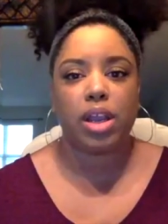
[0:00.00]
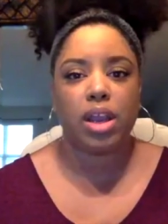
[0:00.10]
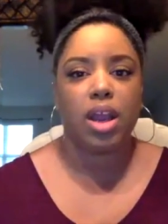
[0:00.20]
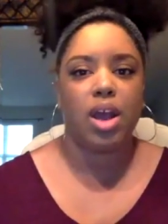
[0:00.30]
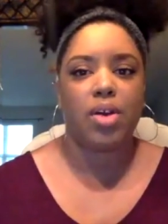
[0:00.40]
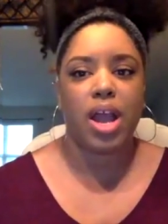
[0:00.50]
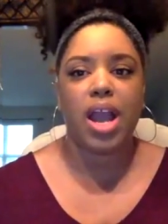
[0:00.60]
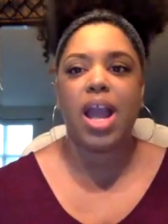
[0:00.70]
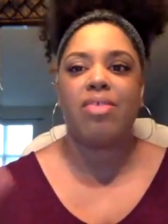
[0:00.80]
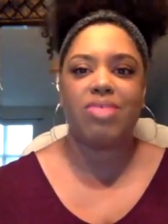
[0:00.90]

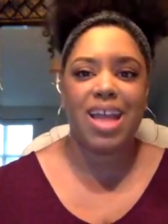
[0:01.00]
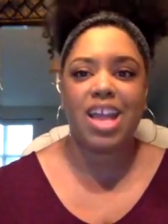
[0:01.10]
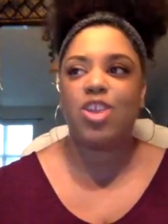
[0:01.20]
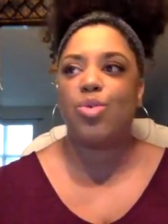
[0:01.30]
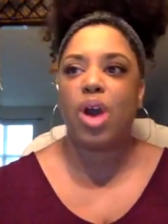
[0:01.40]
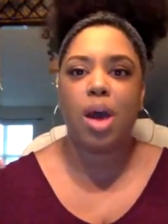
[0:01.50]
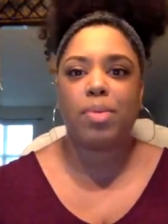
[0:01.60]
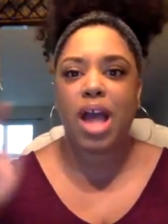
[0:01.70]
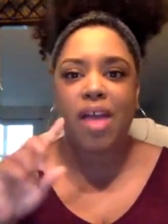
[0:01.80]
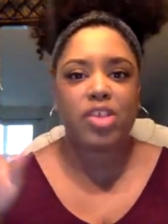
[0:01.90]
Okay, and then you
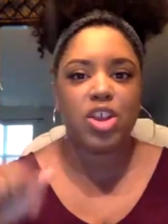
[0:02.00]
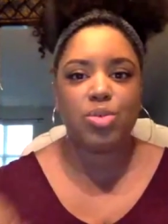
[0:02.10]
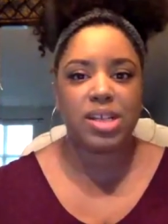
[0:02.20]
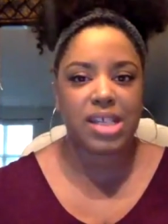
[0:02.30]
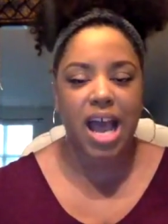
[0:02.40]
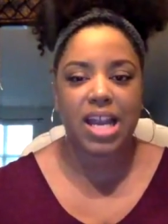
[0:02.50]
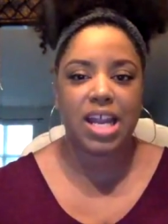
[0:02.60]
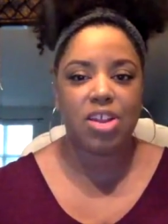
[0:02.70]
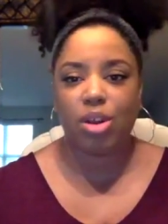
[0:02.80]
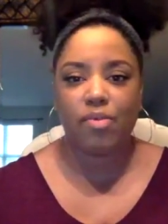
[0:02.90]
upload, after you design it
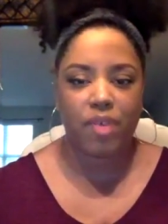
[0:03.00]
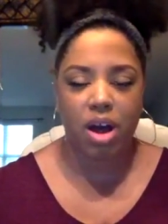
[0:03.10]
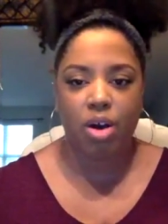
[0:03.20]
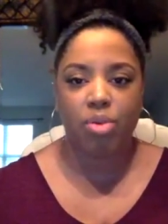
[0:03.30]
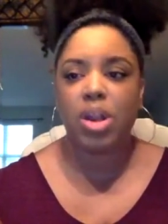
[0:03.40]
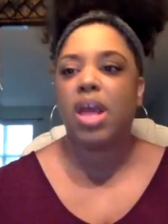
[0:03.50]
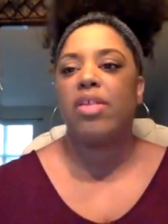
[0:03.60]
in your little phone,